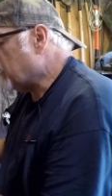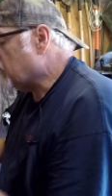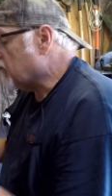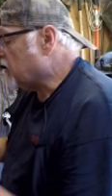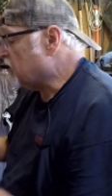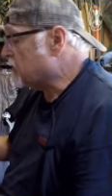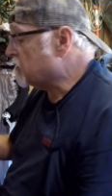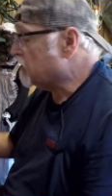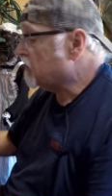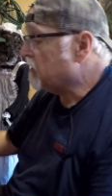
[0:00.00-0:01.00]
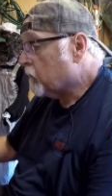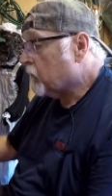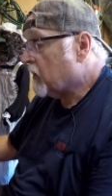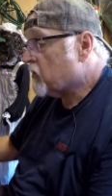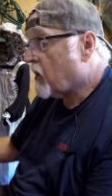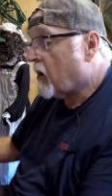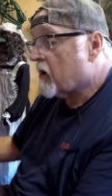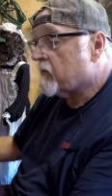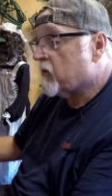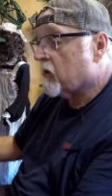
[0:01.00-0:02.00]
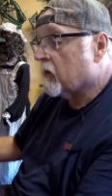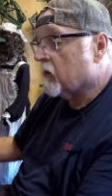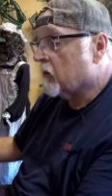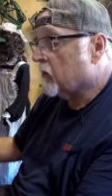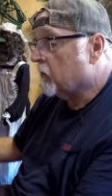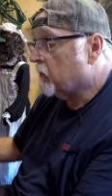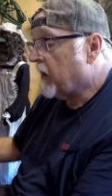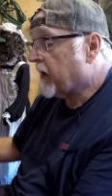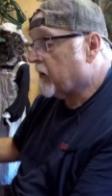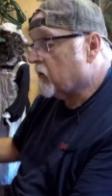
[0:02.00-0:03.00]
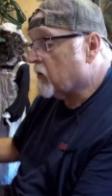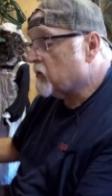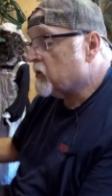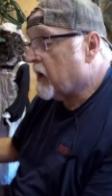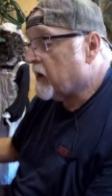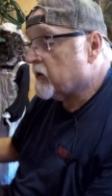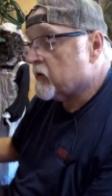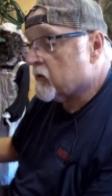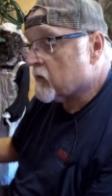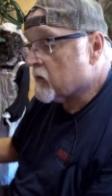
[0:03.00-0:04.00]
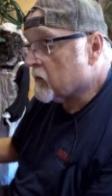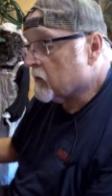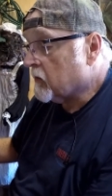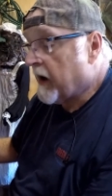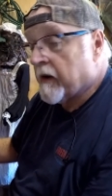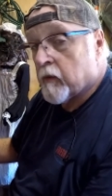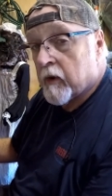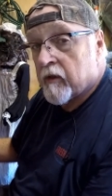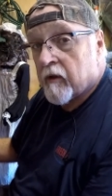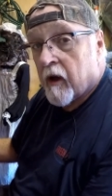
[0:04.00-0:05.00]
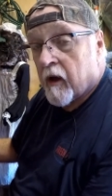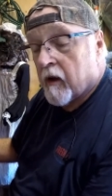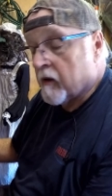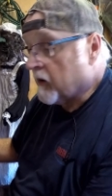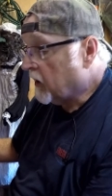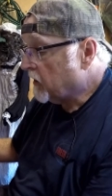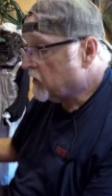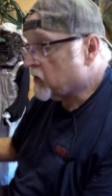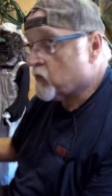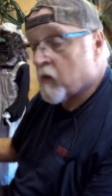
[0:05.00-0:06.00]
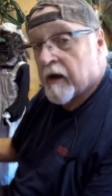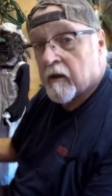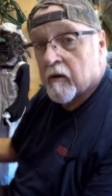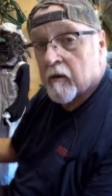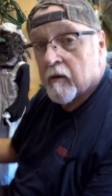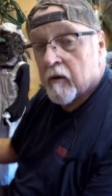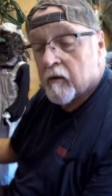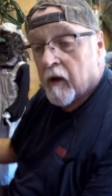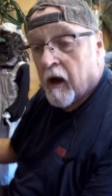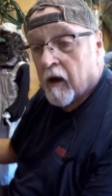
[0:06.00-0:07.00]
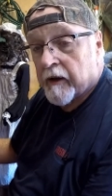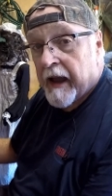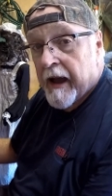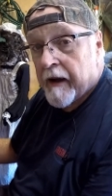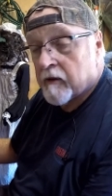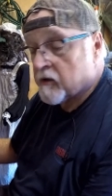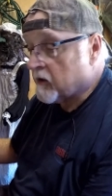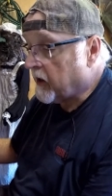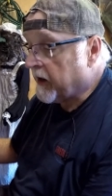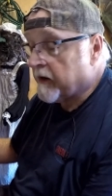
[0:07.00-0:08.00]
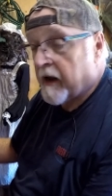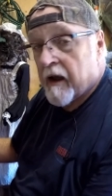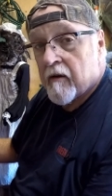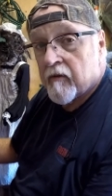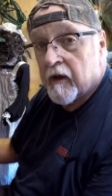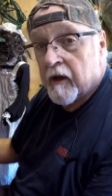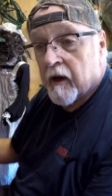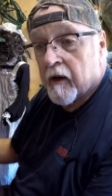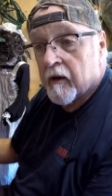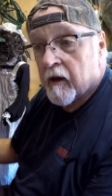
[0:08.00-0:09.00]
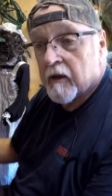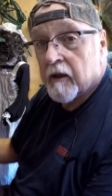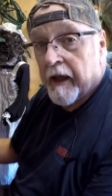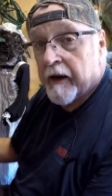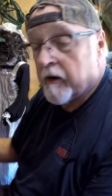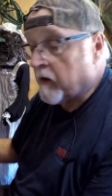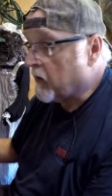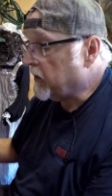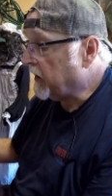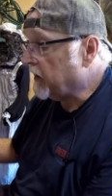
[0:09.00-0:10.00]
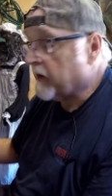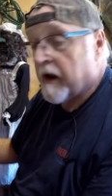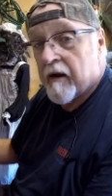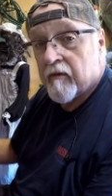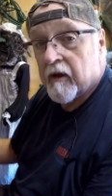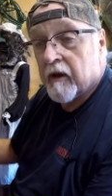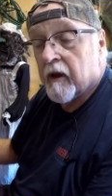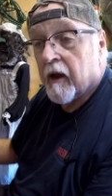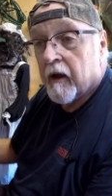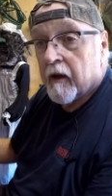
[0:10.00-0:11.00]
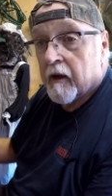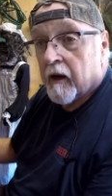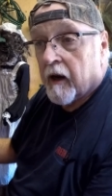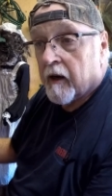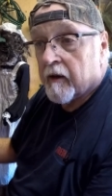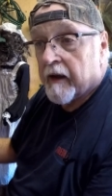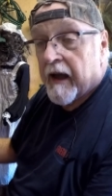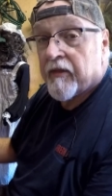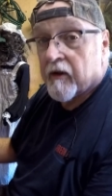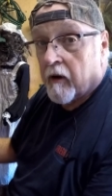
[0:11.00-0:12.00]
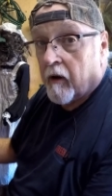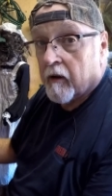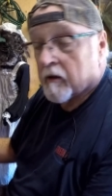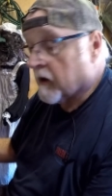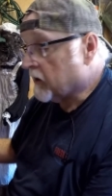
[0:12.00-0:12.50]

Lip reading: being is these carbs back in those days ran with just regular gas. They didn't have the unleaded, or they didn't have the ethanol